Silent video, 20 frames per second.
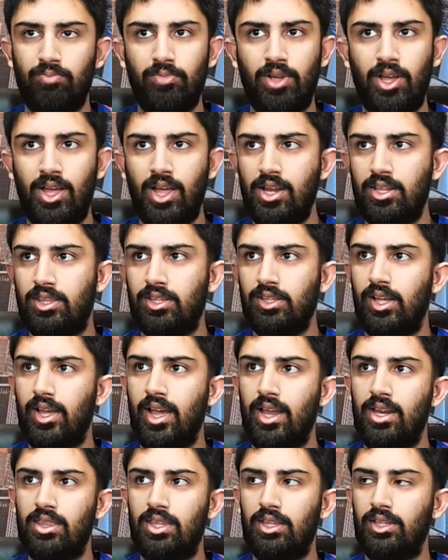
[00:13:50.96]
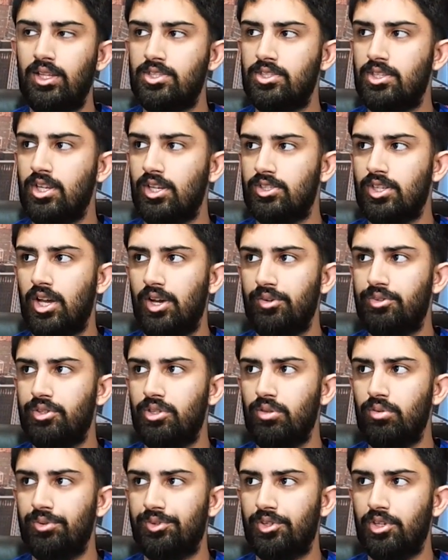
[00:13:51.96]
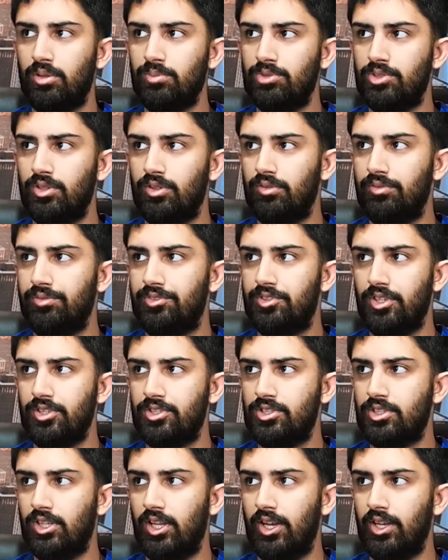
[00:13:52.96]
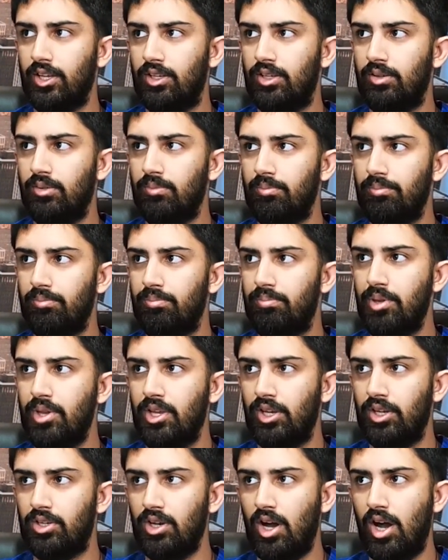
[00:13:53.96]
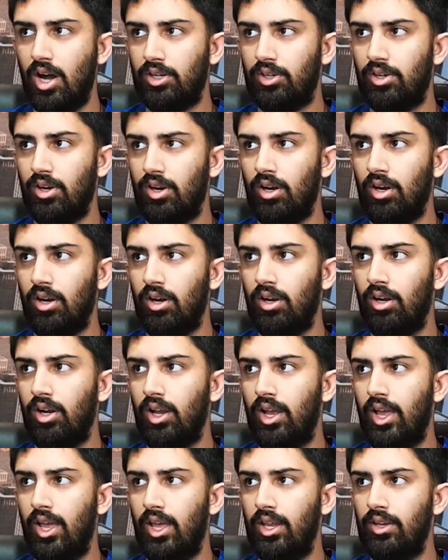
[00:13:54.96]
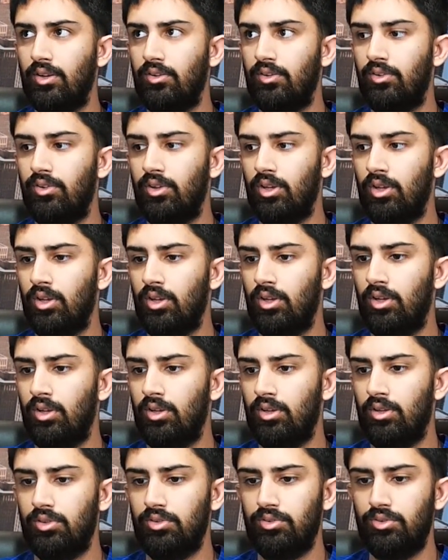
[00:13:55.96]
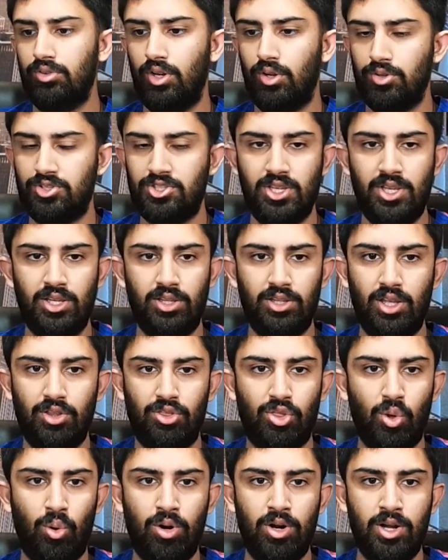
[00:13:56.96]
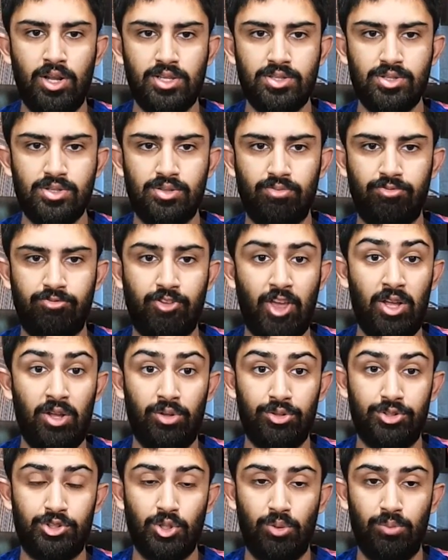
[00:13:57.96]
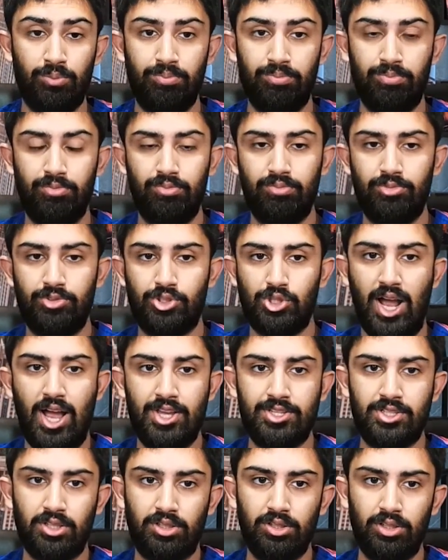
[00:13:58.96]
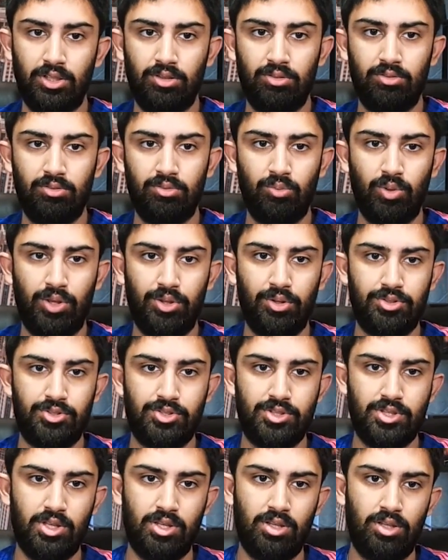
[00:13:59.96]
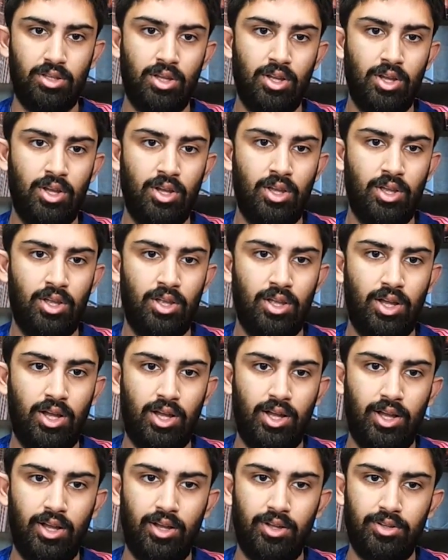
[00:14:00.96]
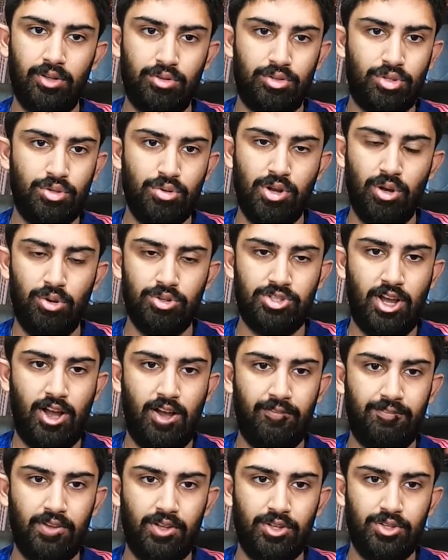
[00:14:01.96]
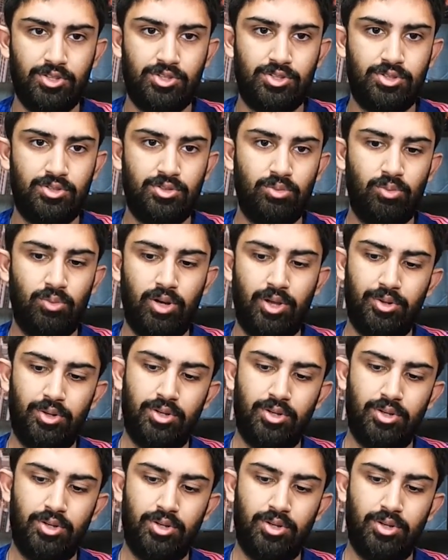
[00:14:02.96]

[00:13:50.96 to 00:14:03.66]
Anything that sticks out to you in terms of just like being a doctor and seeing the authorities fail so drastically, whether it's the Trudeau's office, whether